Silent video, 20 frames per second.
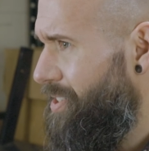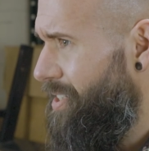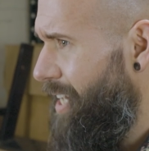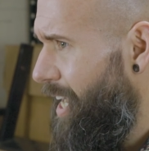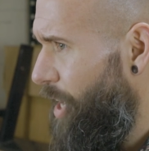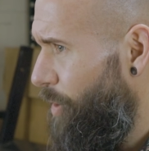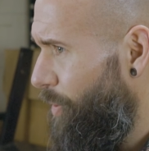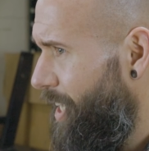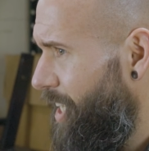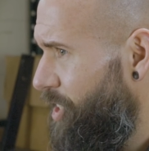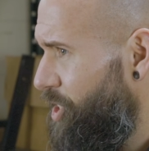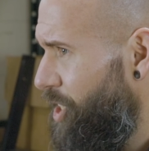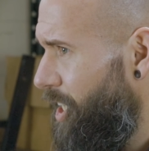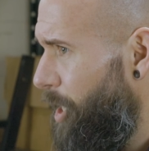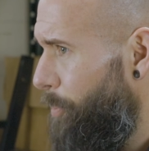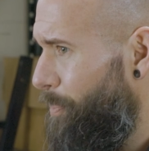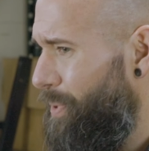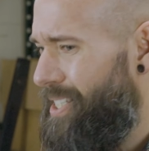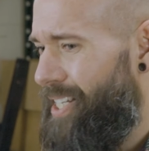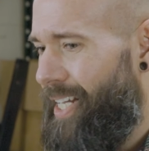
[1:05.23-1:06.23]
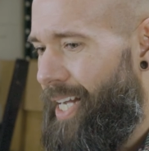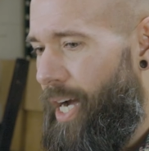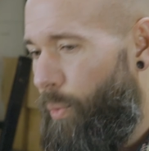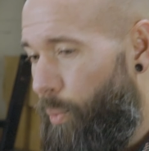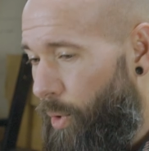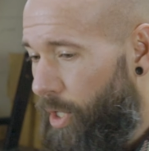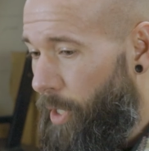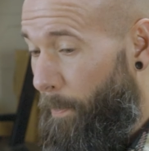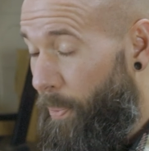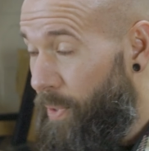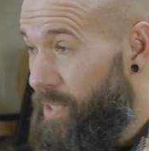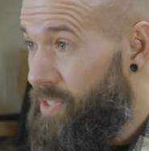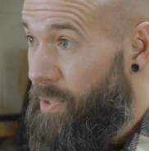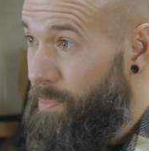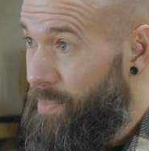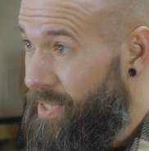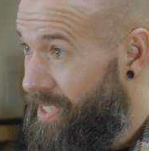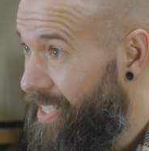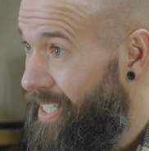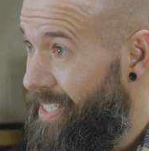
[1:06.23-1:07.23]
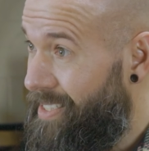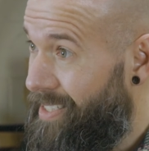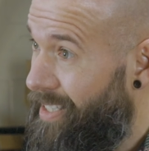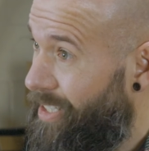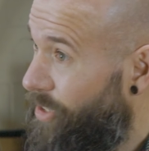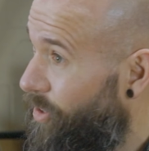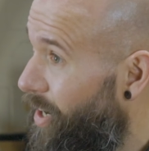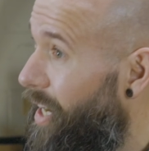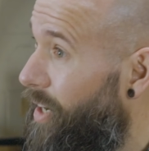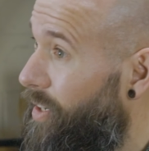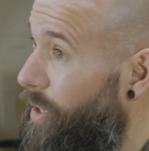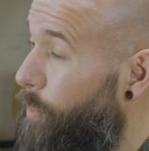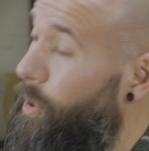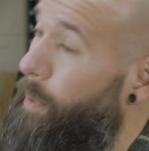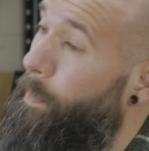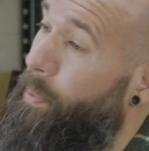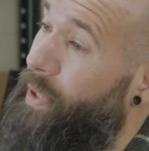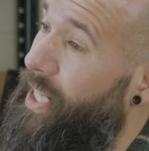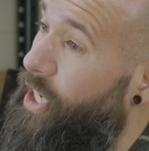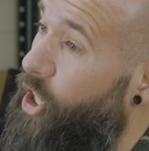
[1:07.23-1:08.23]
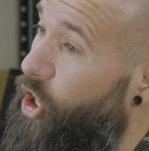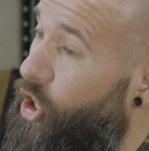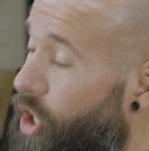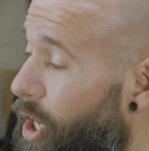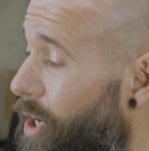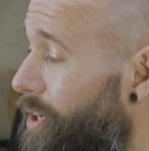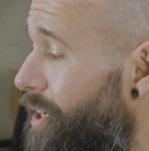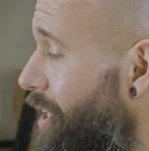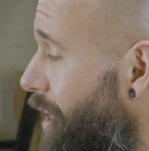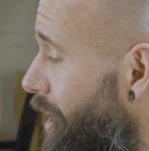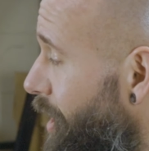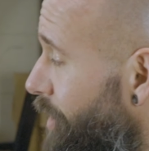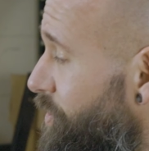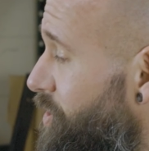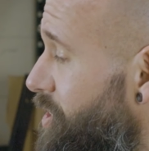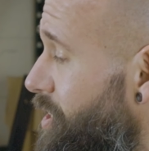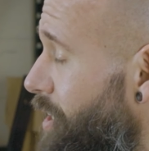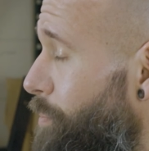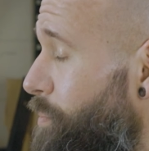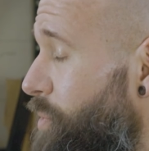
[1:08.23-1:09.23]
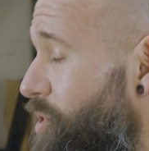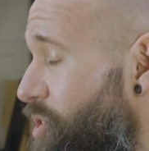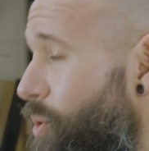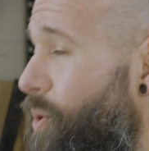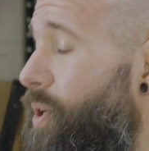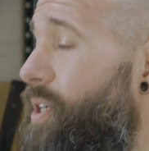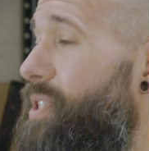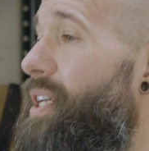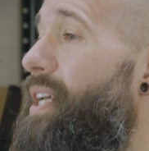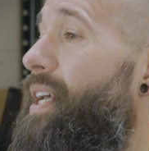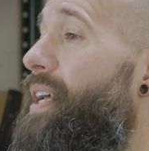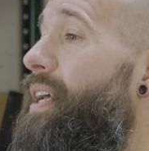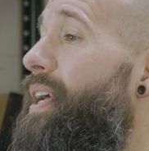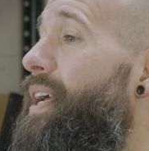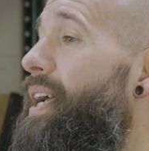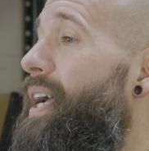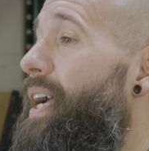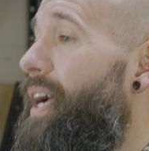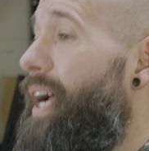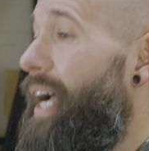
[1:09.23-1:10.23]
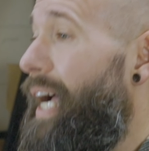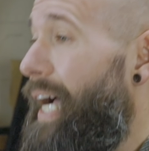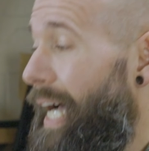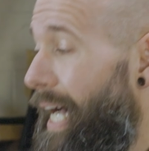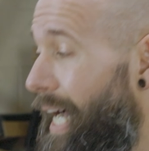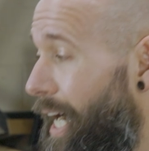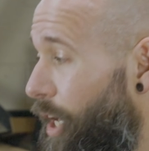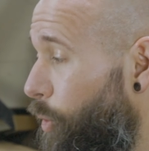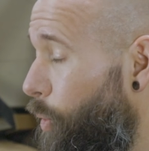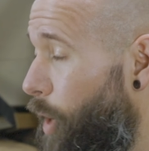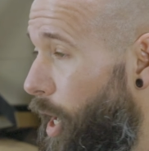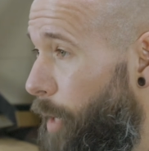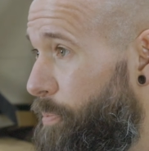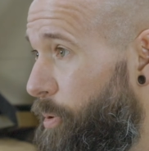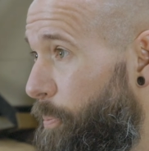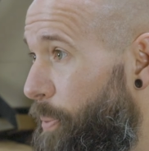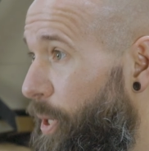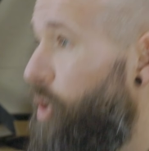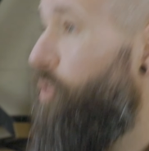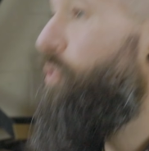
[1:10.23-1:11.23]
now catching up and saying, I want to put some seeds in the ground, I want to plant a garden of some sort. How do I prepare